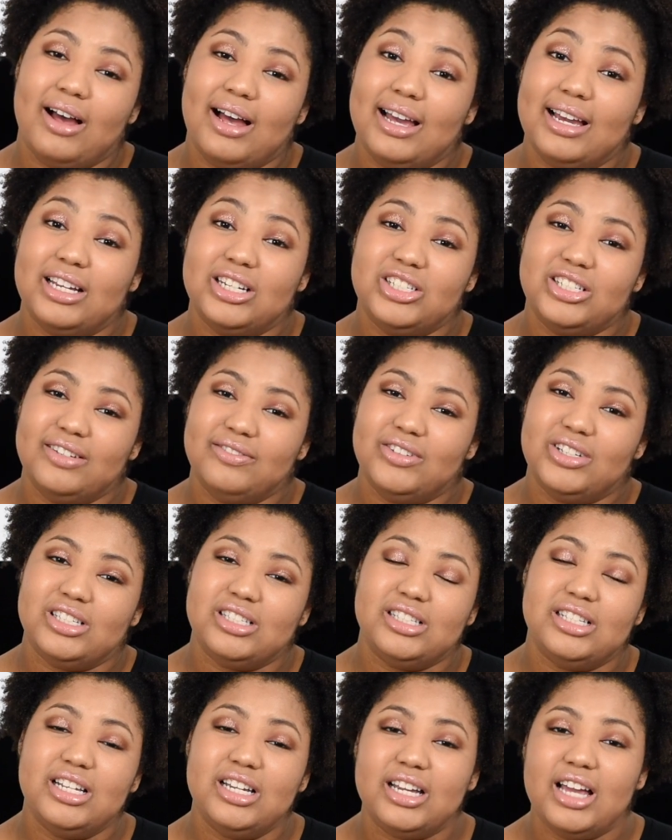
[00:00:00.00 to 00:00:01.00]
I achieved
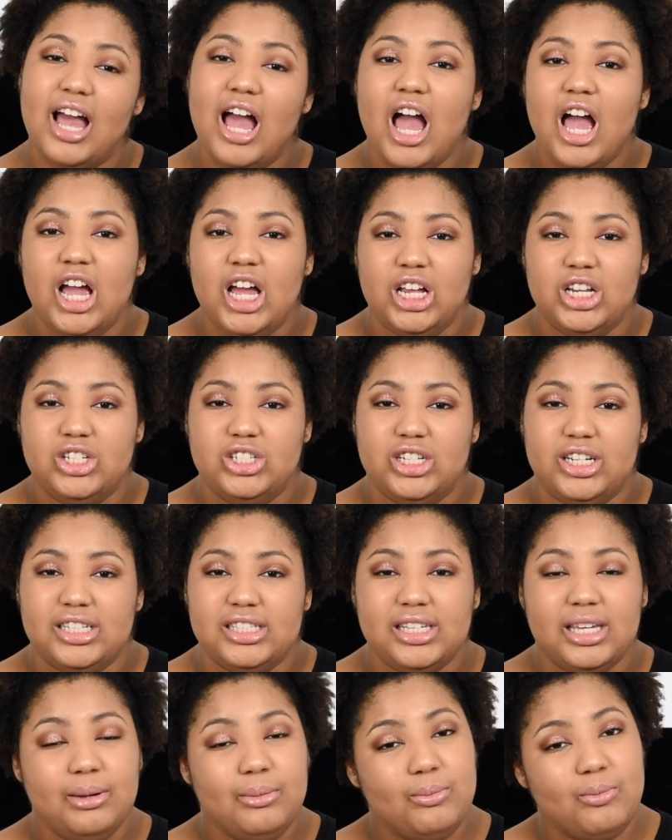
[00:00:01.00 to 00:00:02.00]
this look,
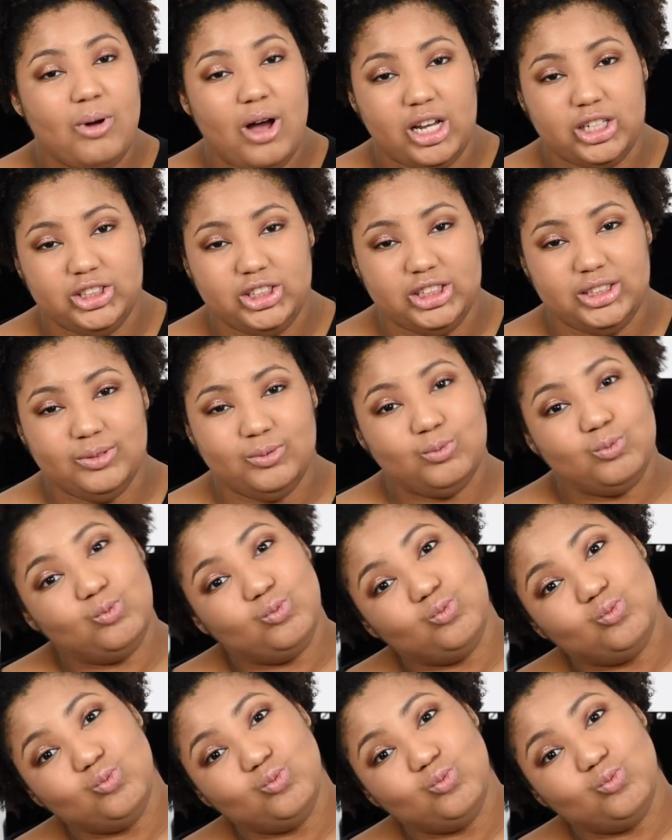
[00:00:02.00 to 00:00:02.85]
just keep watching.